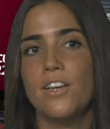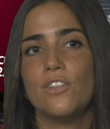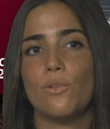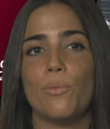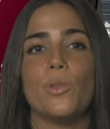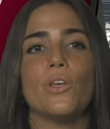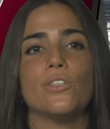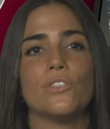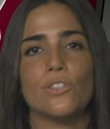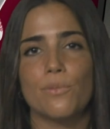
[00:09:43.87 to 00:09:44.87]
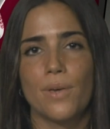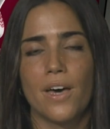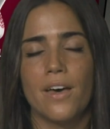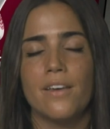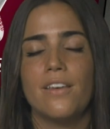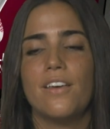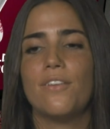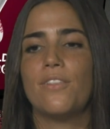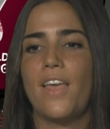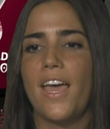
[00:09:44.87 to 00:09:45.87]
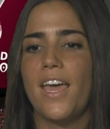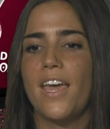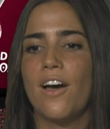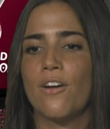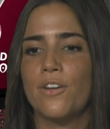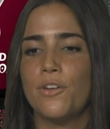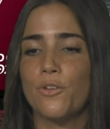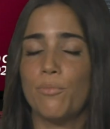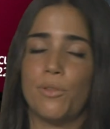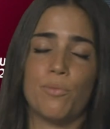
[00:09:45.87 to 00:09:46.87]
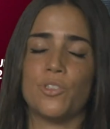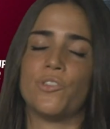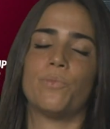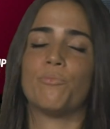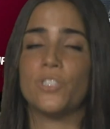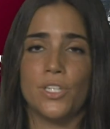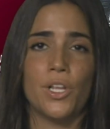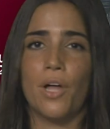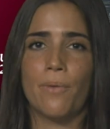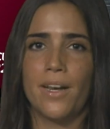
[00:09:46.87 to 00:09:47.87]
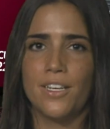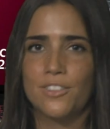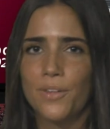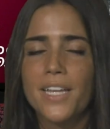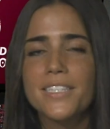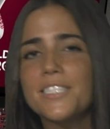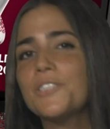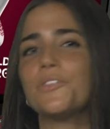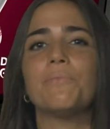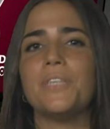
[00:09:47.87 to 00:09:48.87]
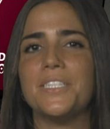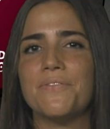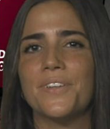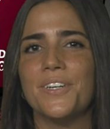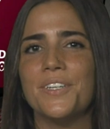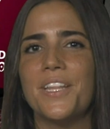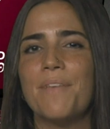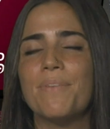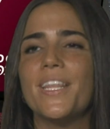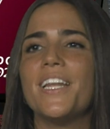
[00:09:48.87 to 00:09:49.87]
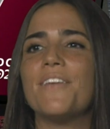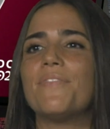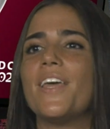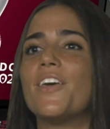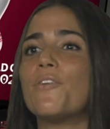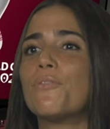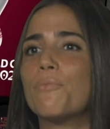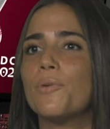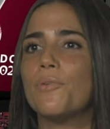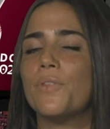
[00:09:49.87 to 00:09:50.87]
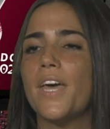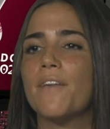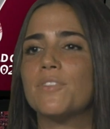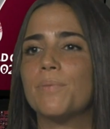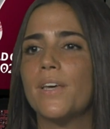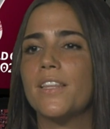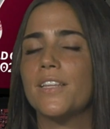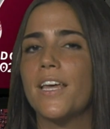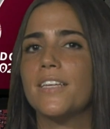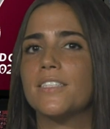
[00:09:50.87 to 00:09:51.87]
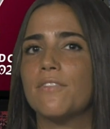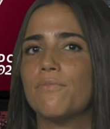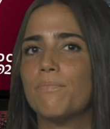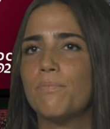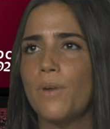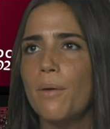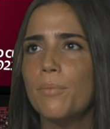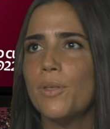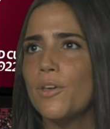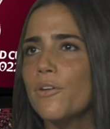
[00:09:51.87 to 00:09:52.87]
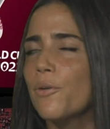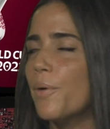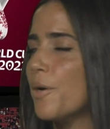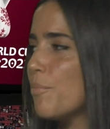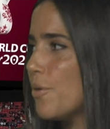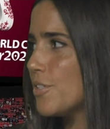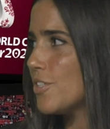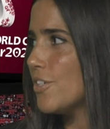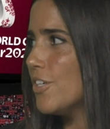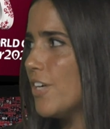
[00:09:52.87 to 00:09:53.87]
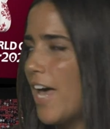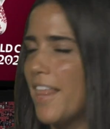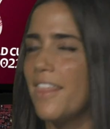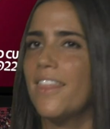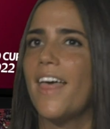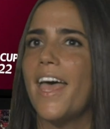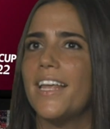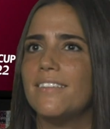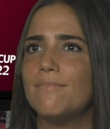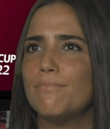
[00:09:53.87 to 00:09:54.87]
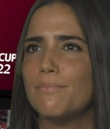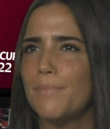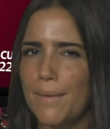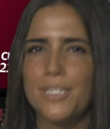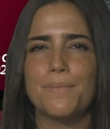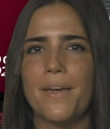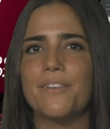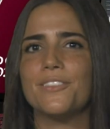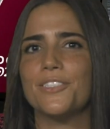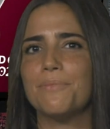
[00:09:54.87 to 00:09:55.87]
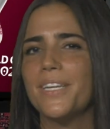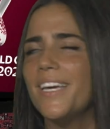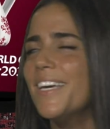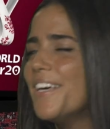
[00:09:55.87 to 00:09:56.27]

So when we look at Serbia, they are in a group with Brazil already, so that's extremely difficult. But then if they go through, they have to play the likes of probably Uruguay or Portugal, and then maybe Spain or Germany.